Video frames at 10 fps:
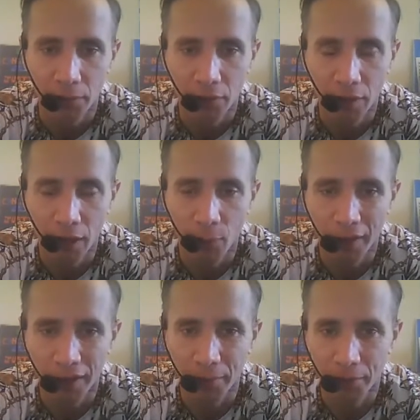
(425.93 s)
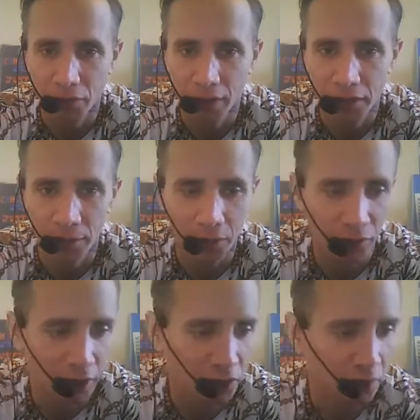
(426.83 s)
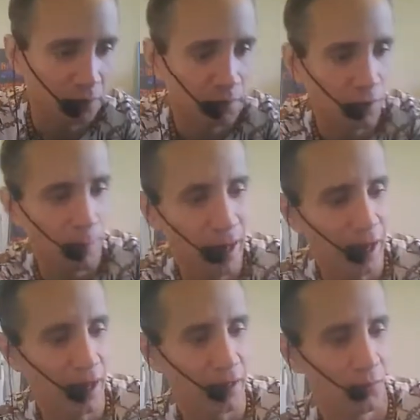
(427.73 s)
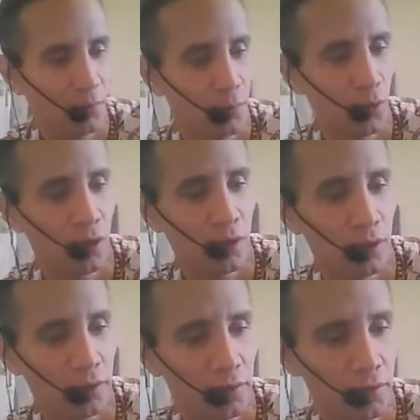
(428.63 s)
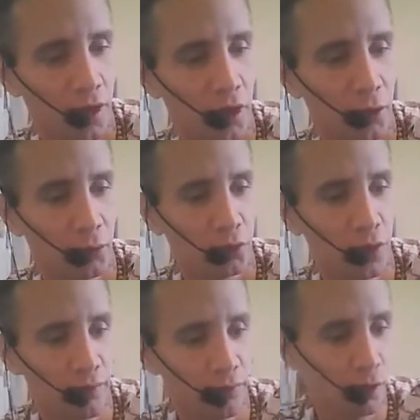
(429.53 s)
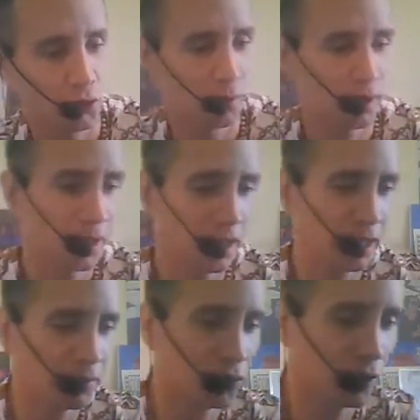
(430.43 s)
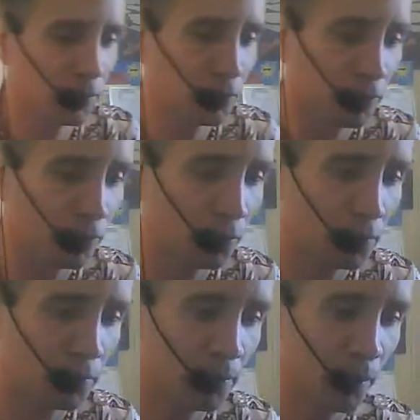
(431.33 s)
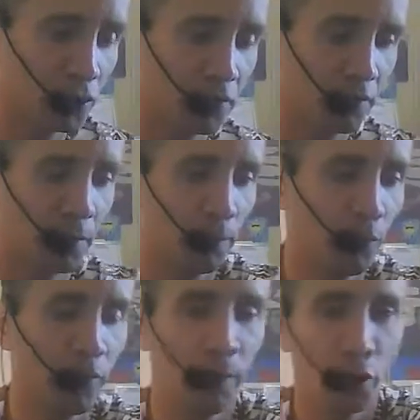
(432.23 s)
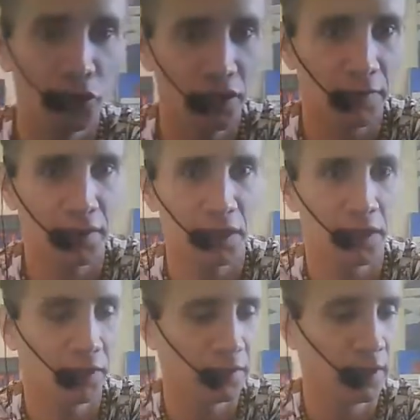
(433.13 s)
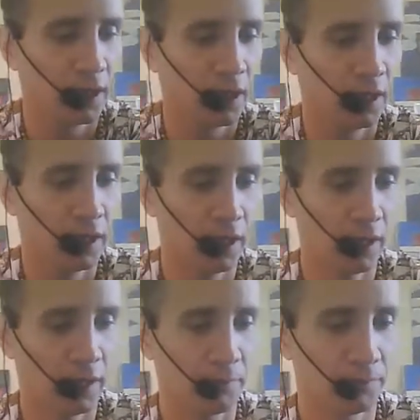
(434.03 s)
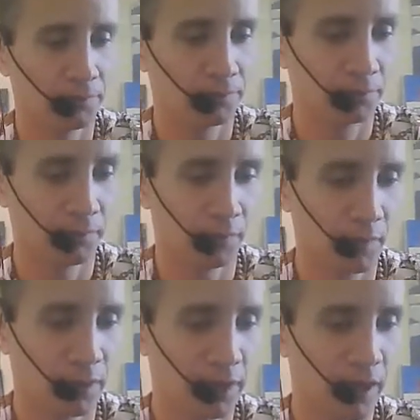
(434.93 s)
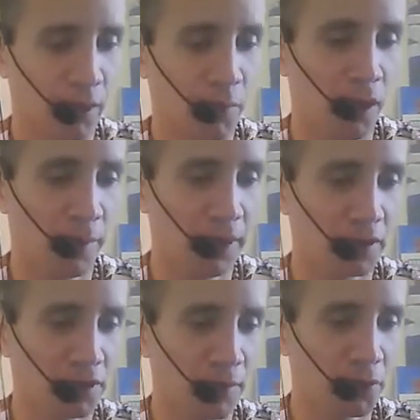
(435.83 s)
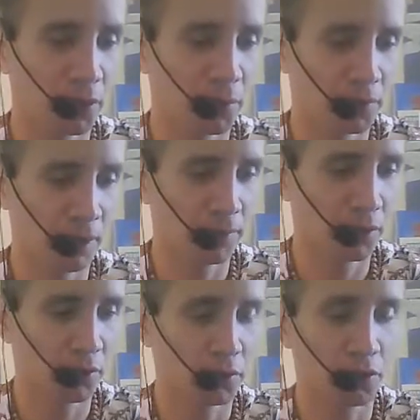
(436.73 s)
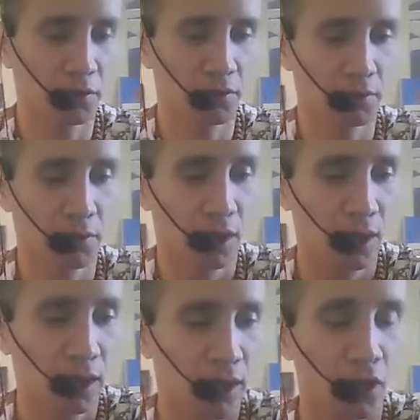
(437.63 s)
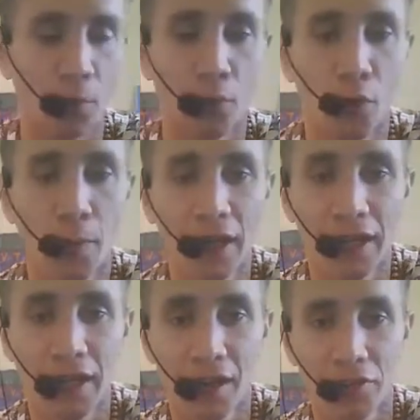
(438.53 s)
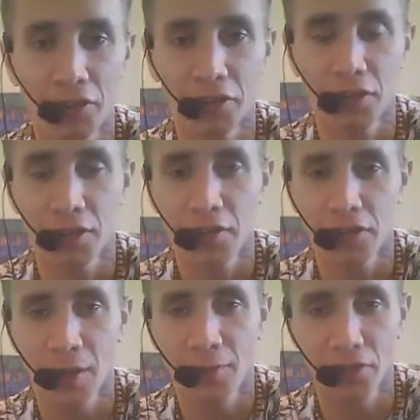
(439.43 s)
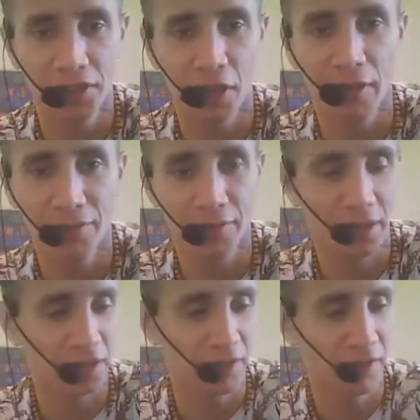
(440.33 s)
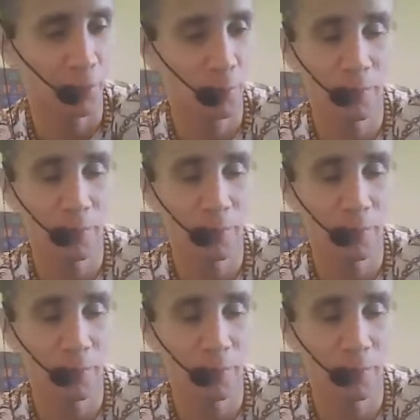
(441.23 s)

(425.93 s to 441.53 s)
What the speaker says: working on progression. No matter what hurdles life throws at me, I keep trying to move forward with positivity. But I mean, some of yous have got more money than others. Some of us don't have a zero